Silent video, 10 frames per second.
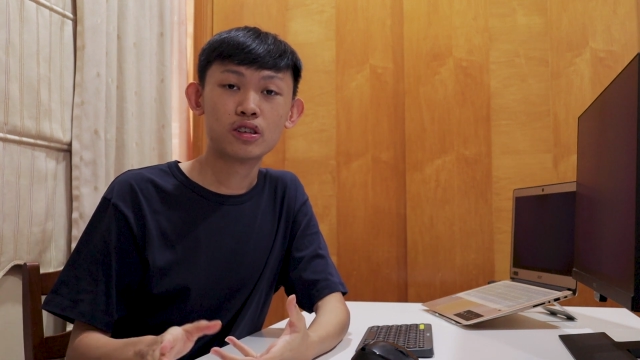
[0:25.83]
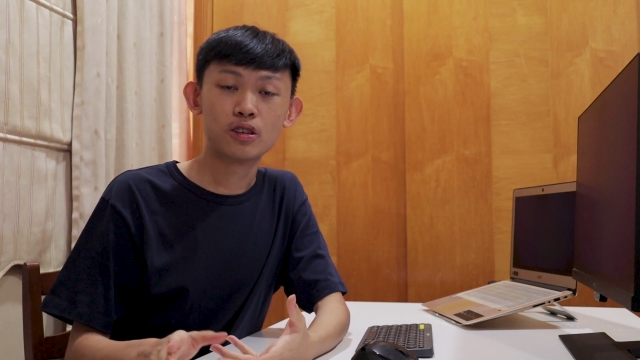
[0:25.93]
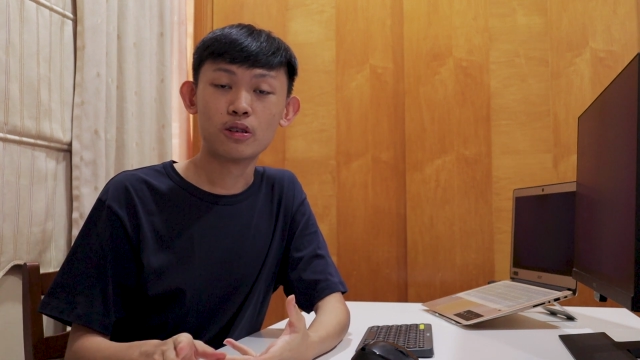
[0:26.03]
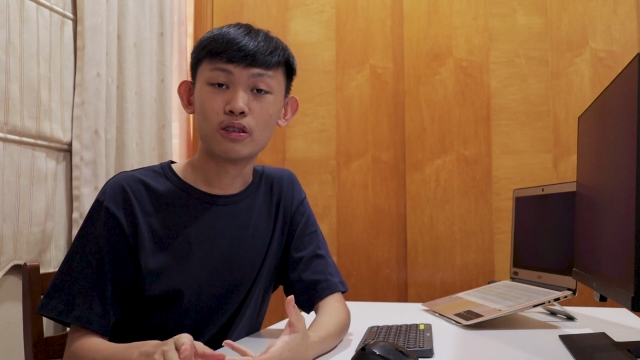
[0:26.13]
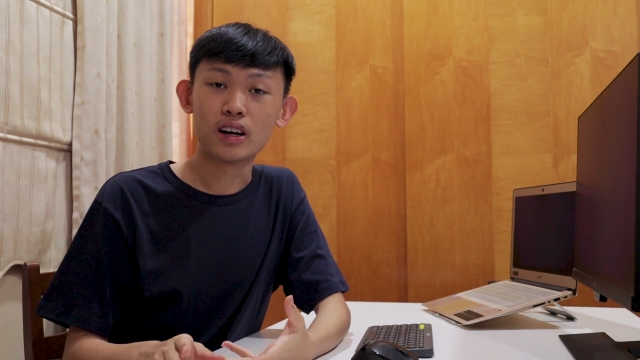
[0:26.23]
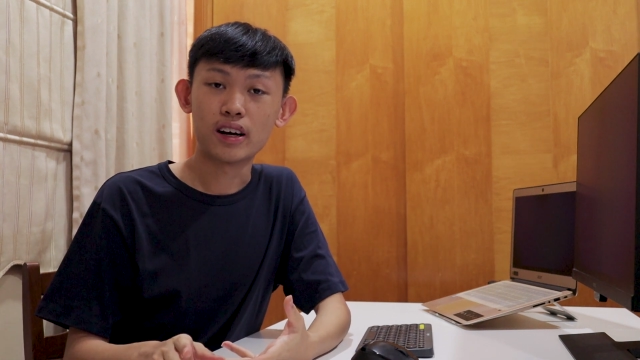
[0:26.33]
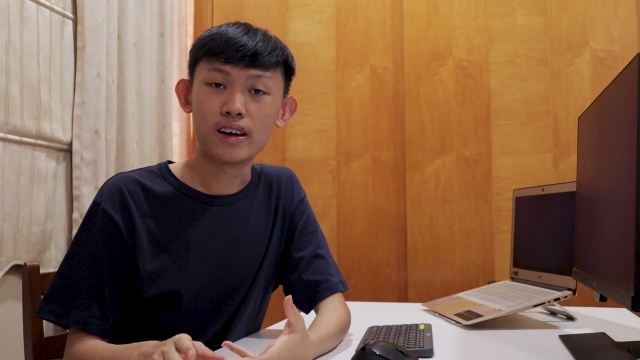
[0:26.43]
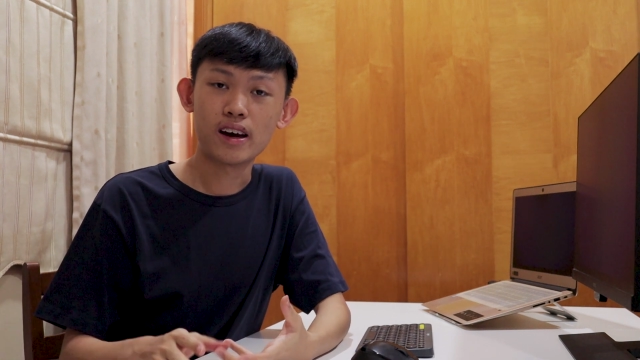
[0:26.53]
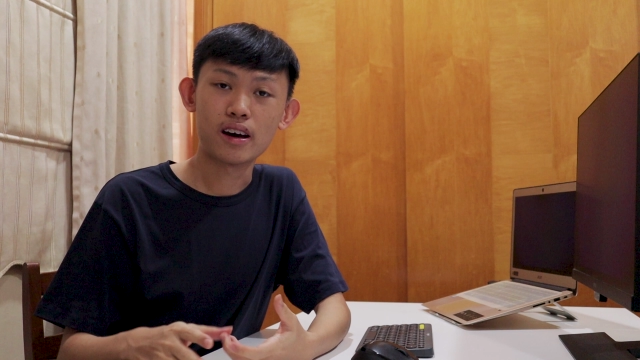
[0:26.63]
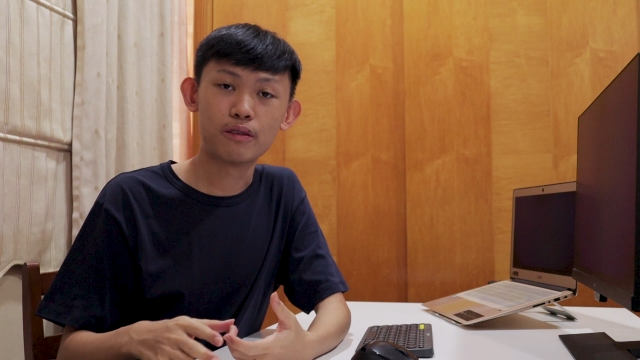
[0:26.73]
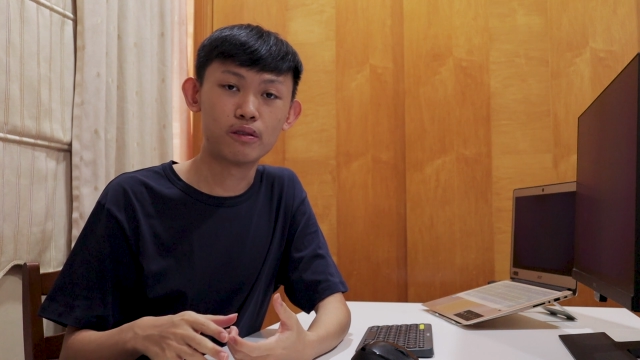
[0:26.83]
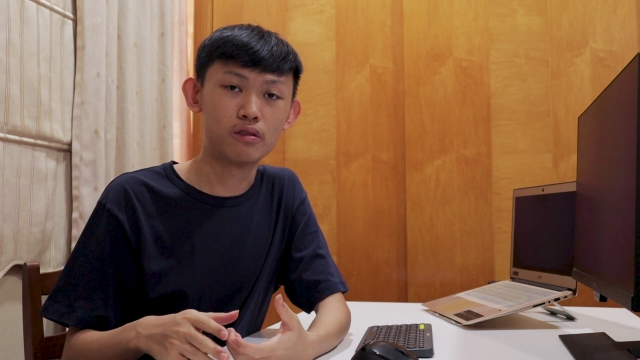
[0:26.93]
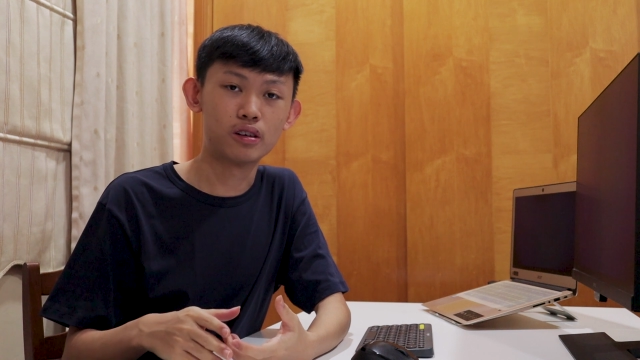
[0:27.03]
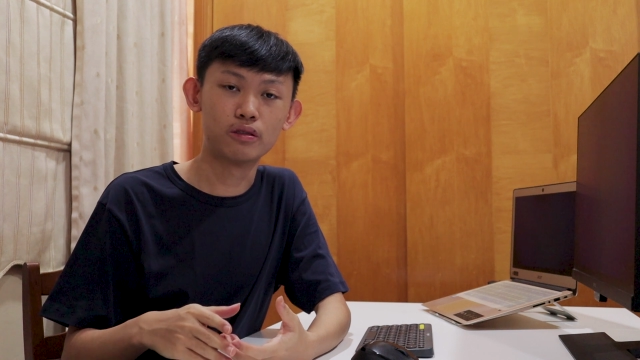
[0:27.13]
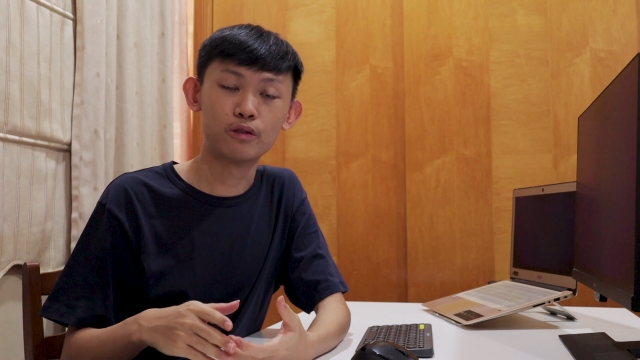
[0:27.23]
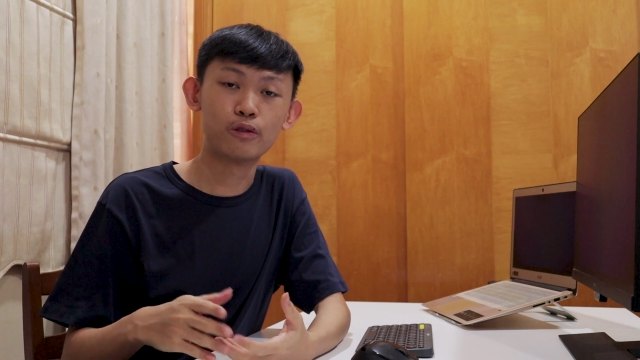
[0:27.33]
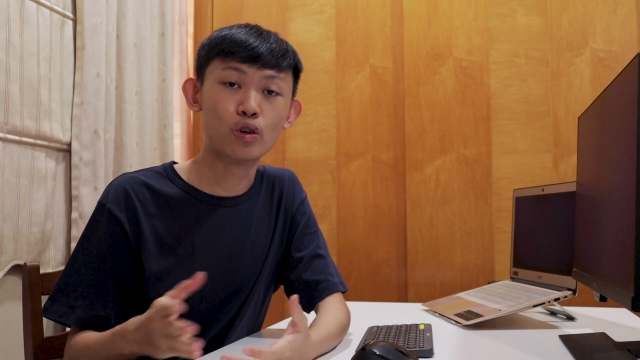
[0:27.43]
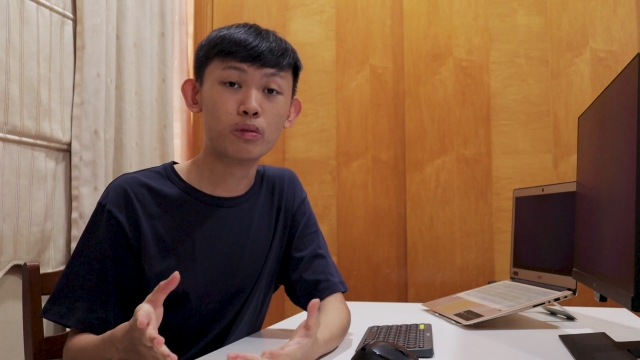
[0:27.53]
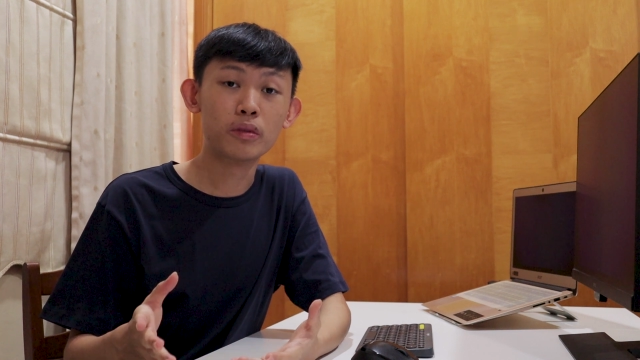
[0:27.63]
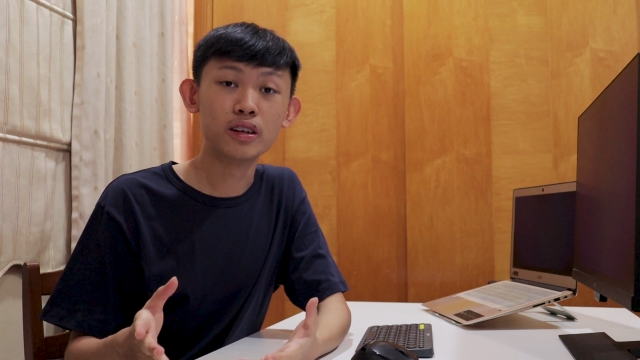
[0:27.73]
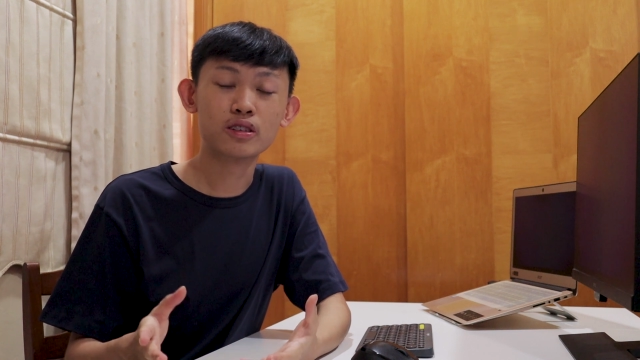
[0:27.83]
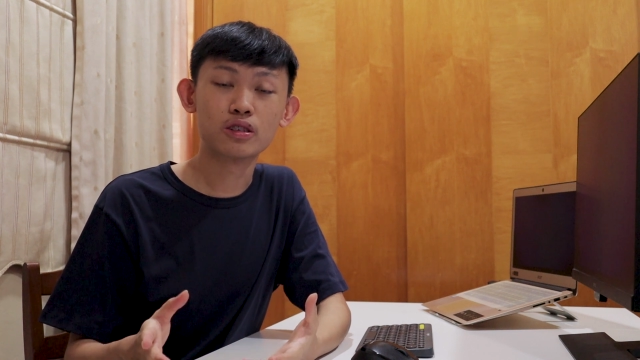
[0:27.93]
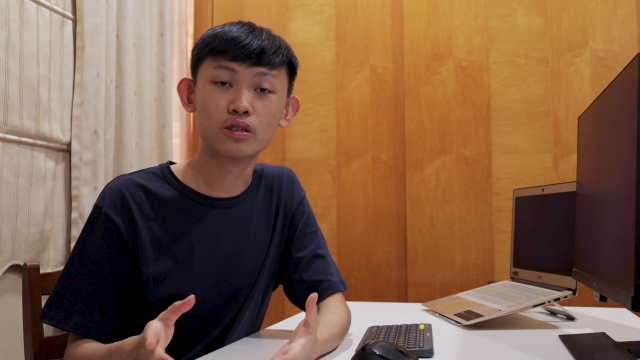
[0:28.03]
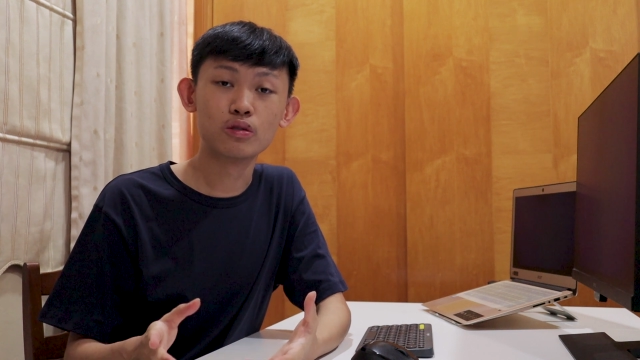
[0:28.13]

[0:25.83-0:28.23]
so I have around 4 months